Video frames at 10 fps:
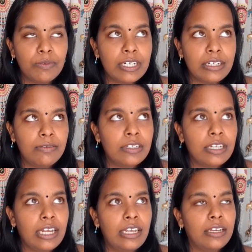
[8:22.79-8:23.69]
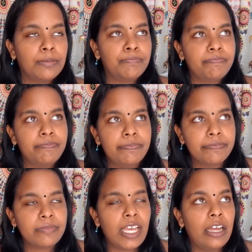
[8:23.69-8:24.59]
when I was like,
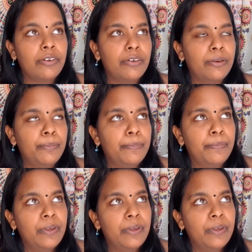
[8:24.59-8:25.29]
I don't know,